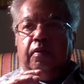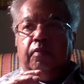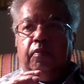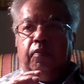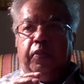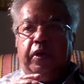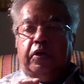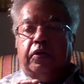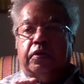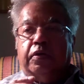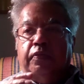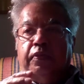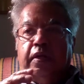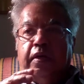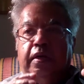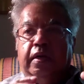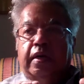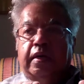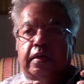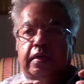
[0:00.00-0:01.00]
Because of the
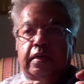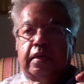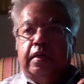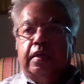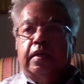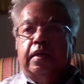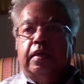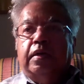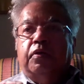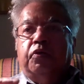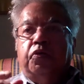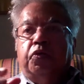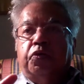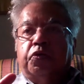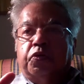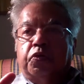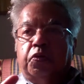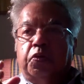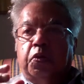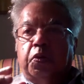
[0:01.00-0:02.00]
deity, we used
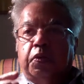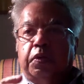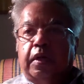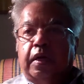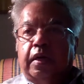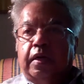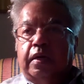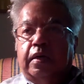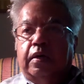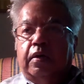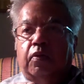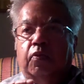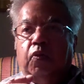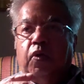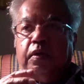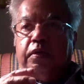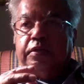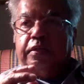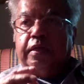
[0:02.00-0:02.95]
to go there once